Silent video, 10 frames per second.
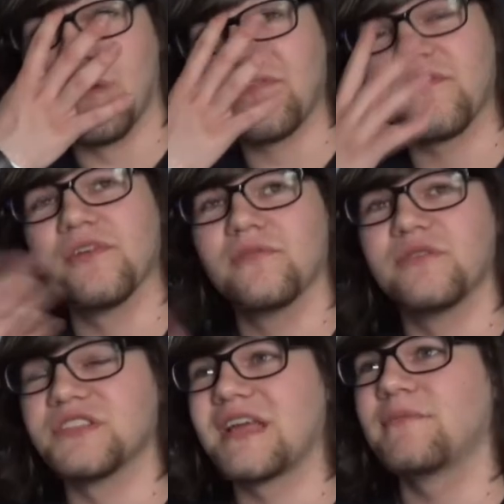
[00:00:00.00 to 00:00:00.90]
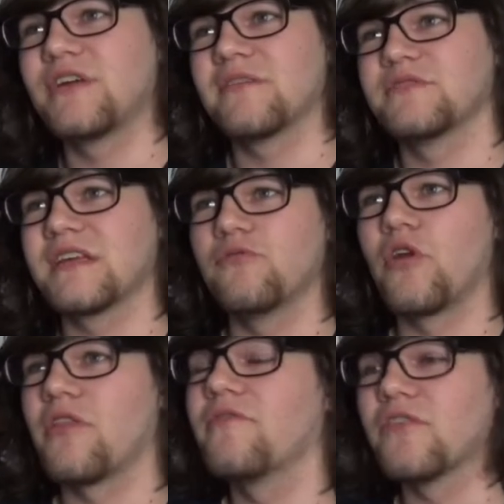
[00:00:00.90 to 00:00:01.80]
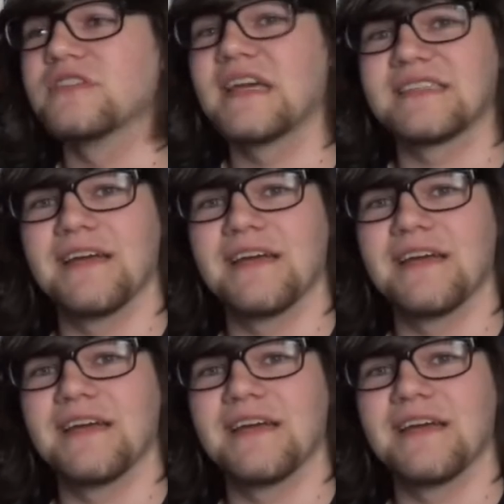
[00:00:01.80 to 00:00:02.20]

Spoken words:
which Cyber Dragon was like one of the first decks